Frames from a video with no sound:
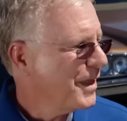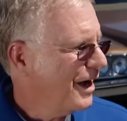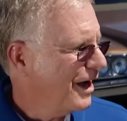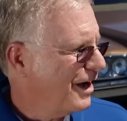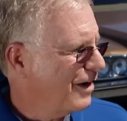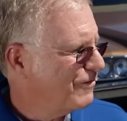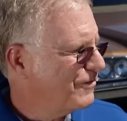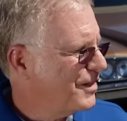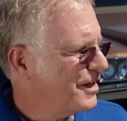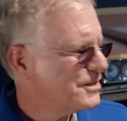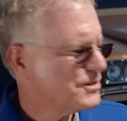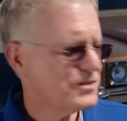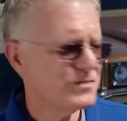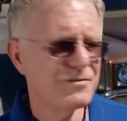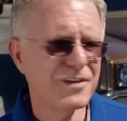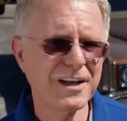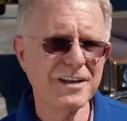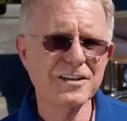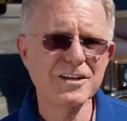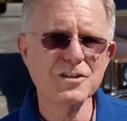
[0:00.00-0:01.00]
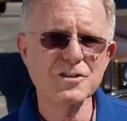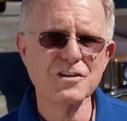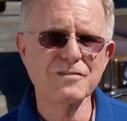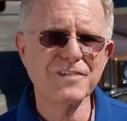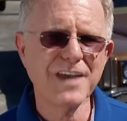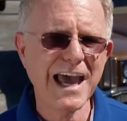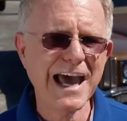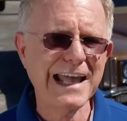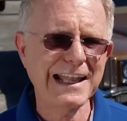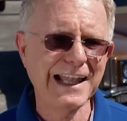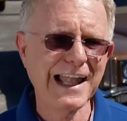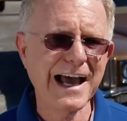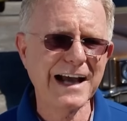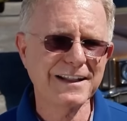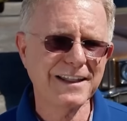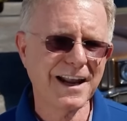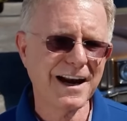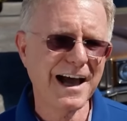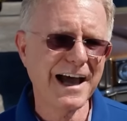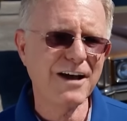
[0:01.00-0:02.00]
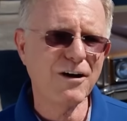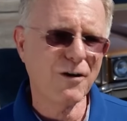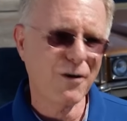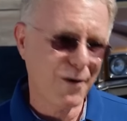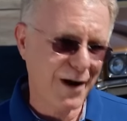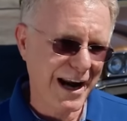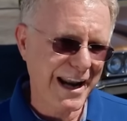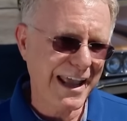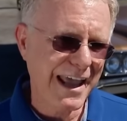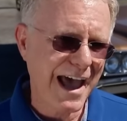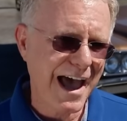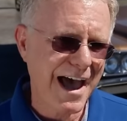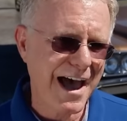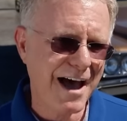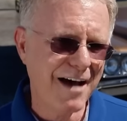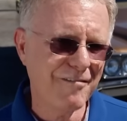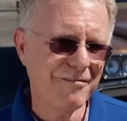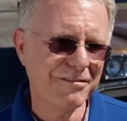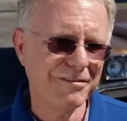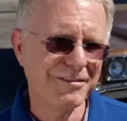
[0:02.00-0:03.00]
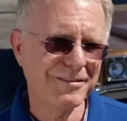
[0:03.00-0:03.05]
of this vintage of Cadillac that I already have.